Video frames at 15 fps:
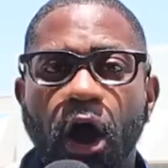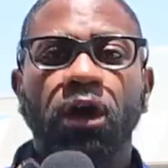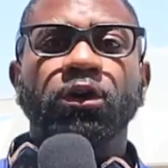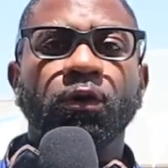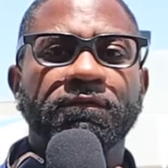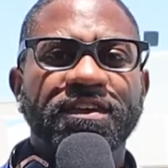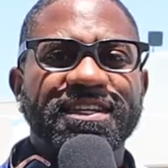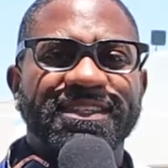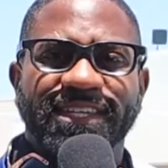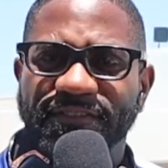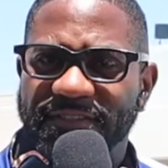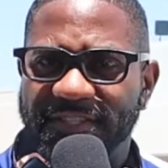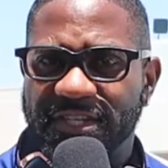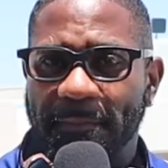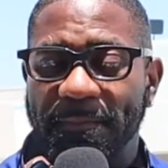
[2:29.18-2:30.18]
ROVs
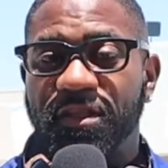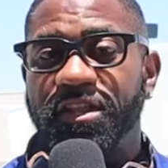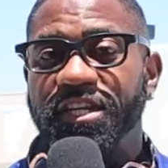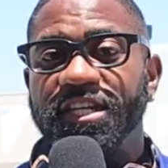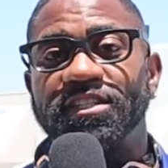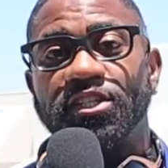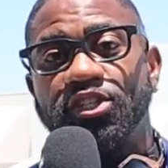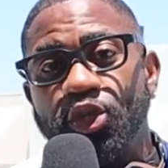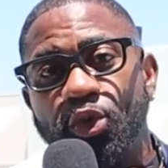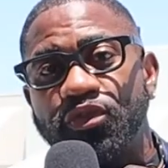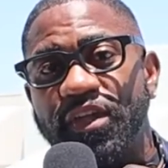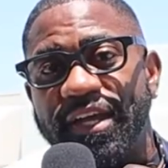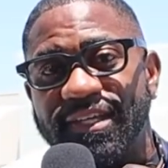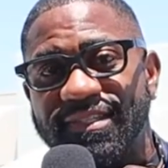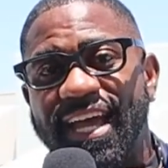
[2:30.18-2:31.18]
give us the ability to do
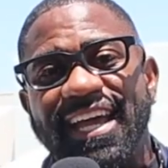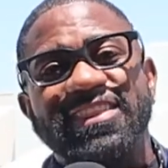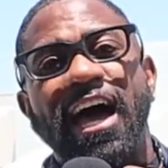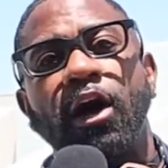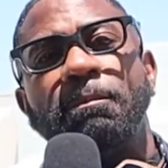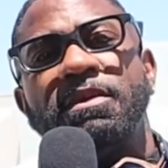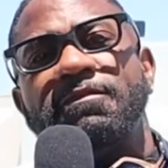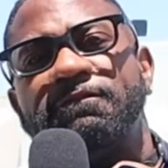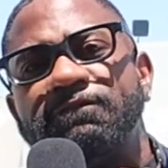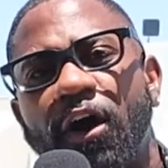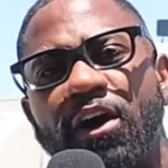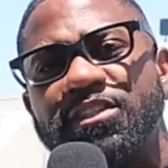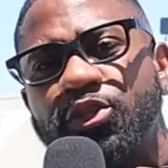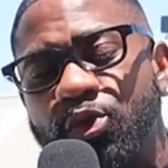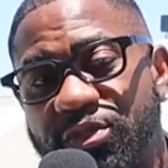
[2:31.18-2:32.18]
things that would be
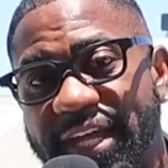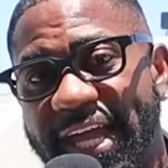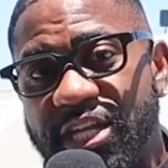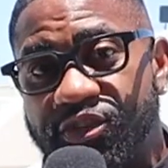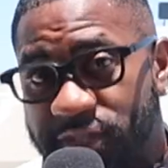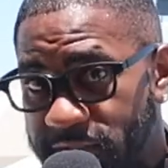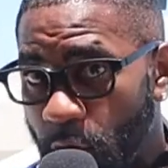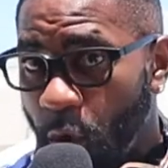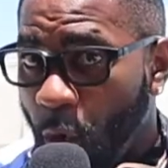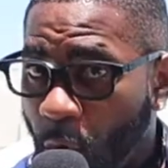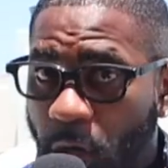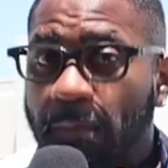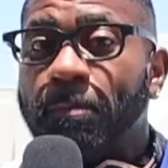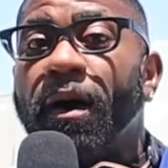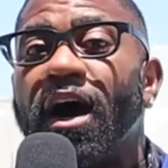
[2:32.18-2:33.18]
far too dangerous
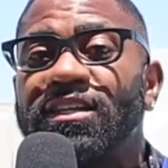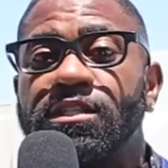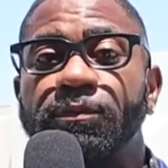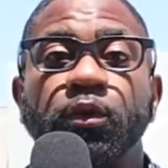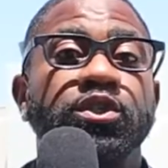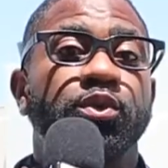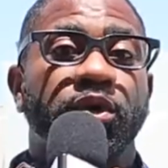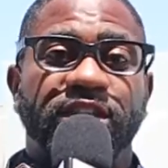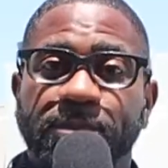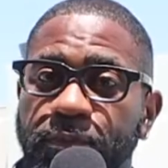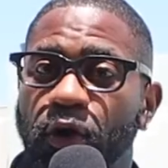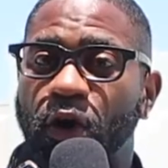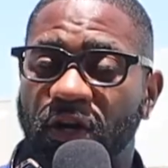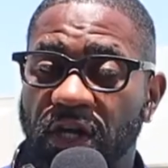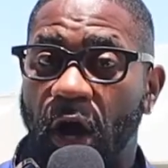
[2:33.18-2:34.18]
or impossible to
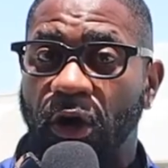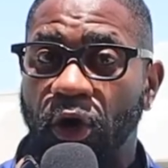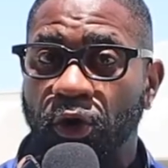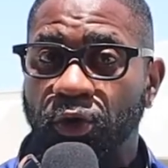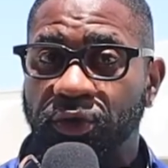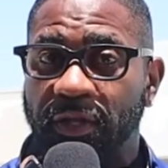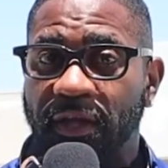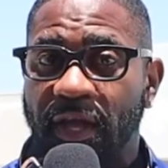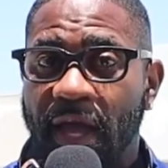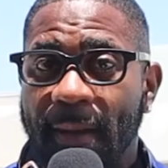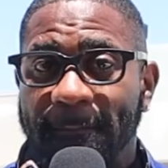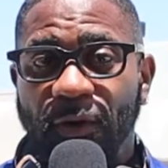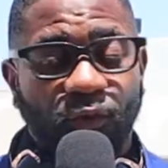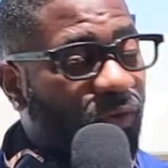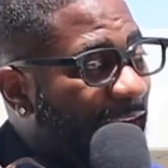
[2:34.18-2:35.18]
explore on our own.
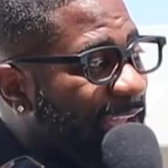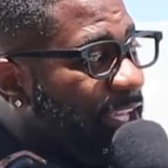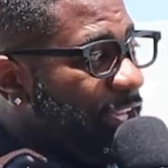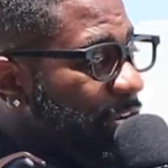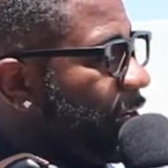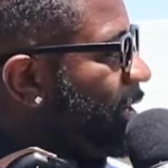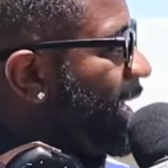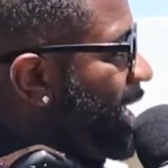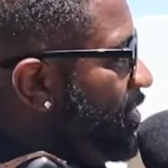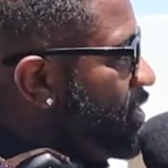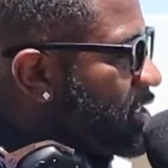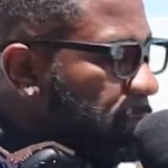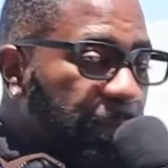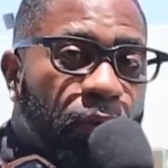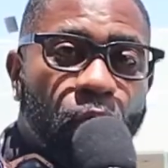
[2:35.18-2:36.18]
But right here in
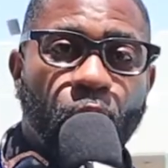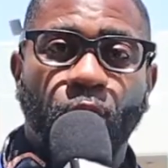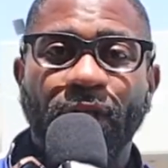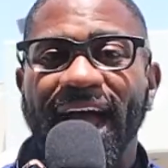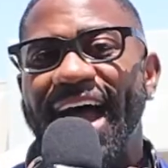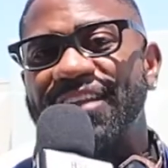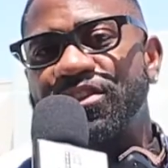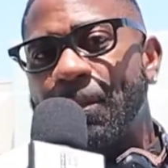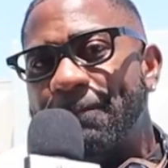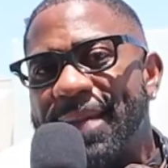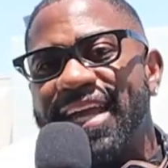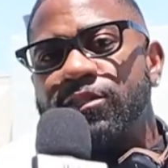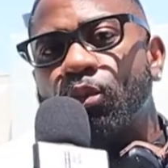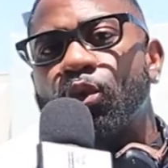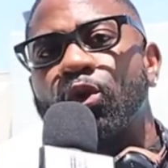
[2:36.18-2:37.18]
this pool at the
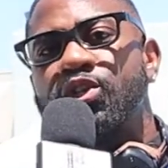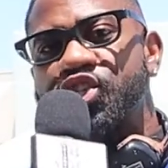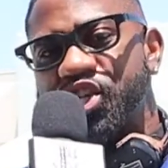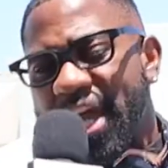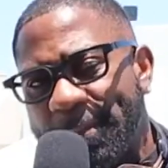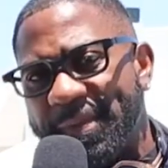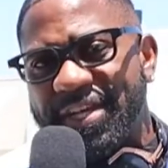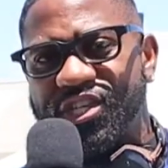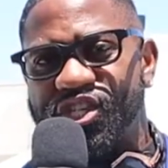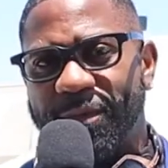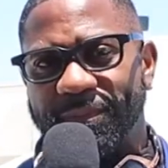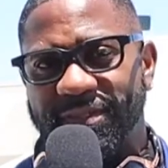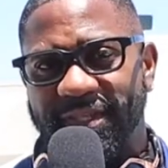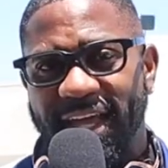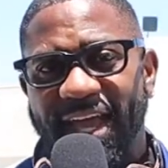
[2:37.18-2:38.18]
MATE World
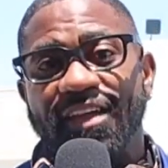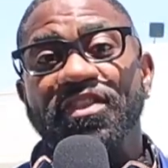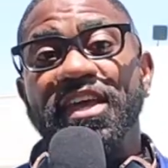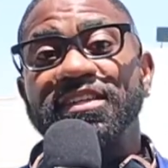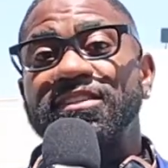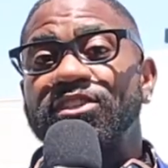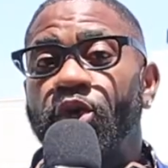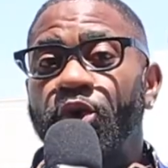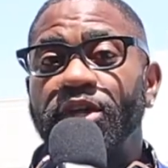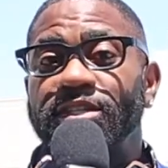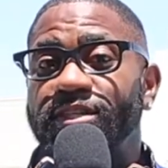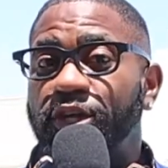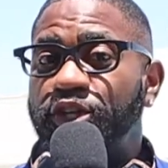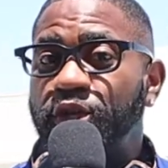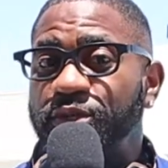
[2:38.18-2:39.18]
Championships, these
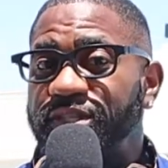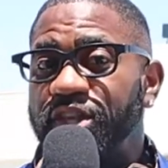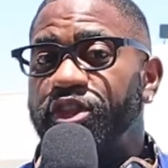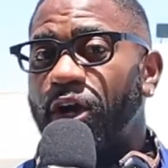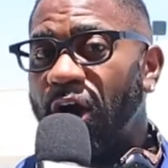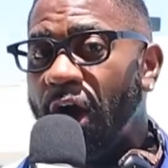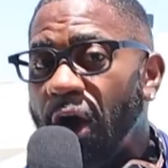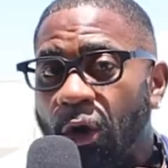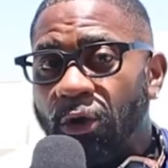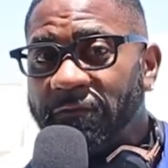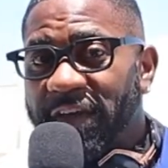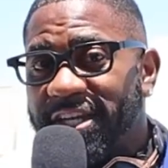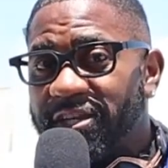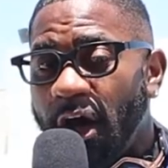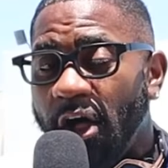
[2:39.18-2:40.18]
students are using their
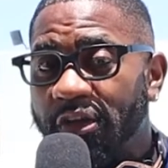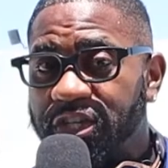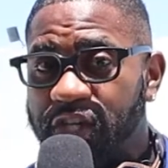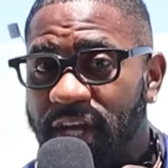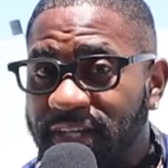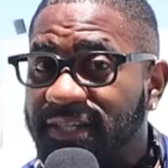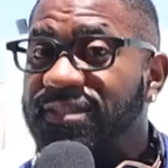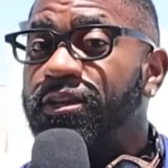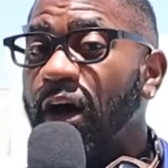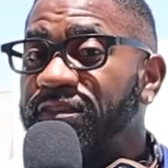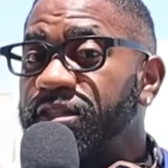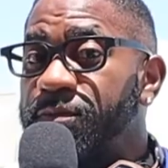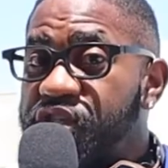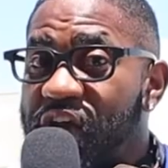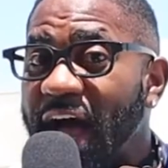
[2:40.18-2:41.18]
ROV knowledge to
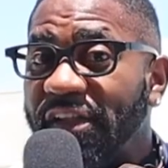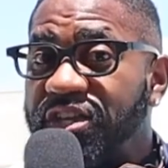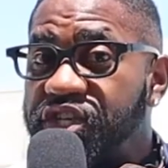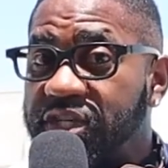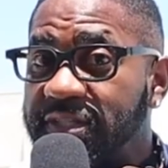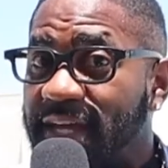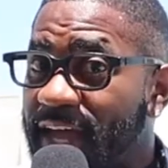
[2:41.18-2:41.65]
solve some challenges